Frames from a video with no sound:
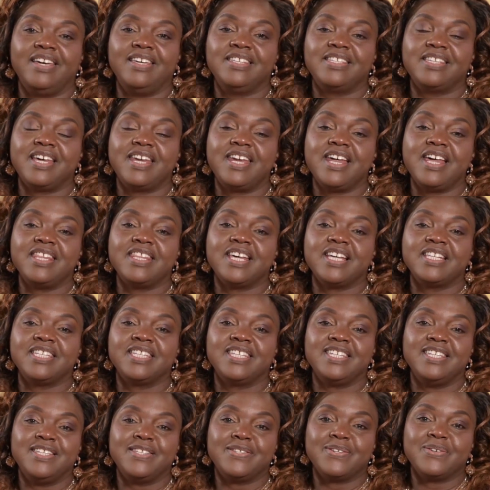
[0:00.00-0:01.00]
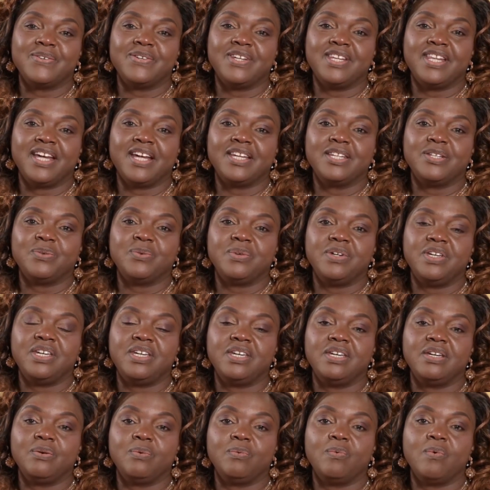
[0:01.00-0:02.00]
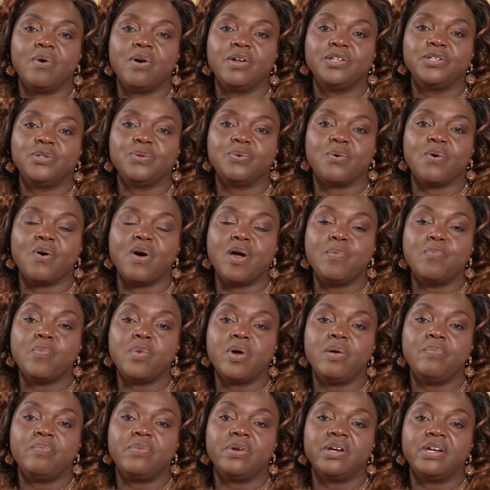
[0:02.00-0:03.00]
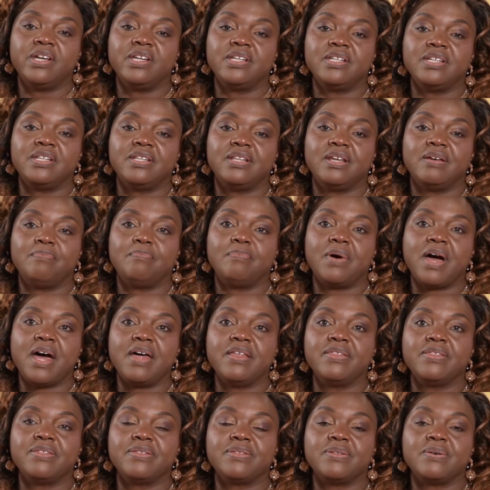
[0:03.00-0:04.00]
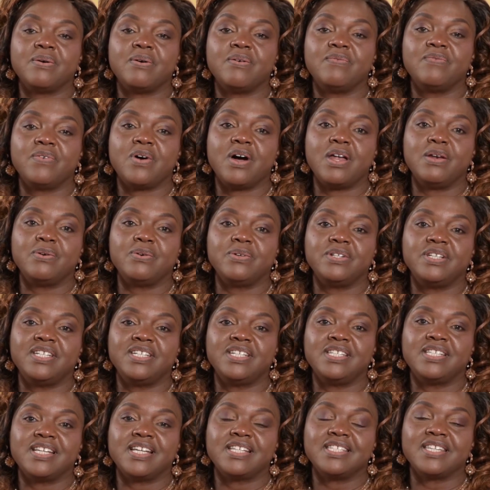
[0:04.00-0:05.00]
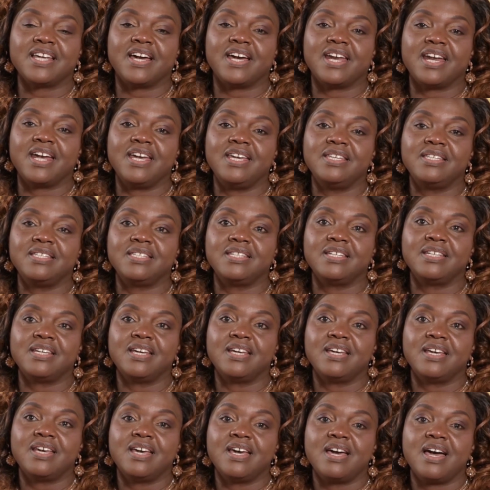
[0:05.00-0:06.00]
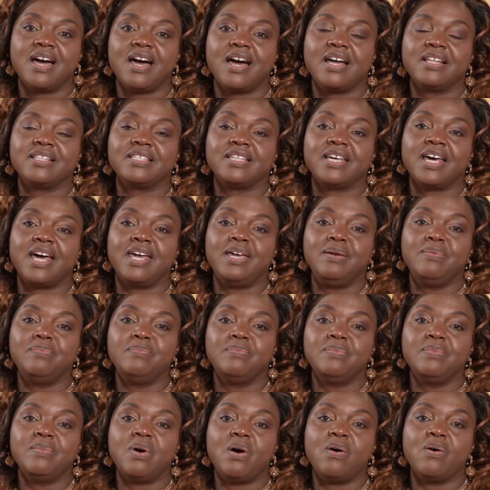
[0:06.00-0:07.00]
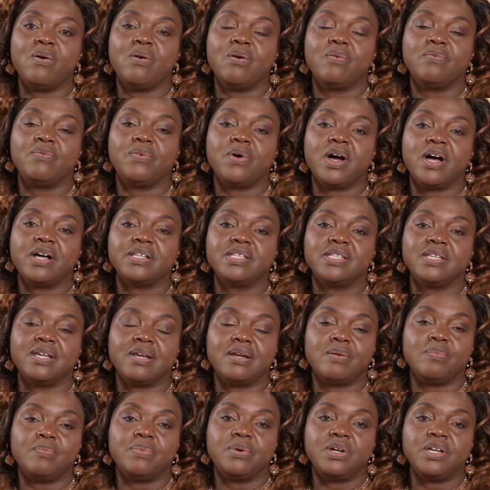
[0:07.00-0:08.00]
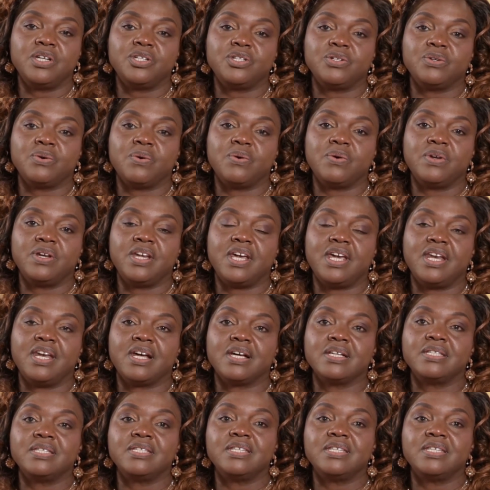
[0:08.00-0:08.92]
It's another season that we want to commemorate the birth of our Lord Jesus Christ, a time of celebration and a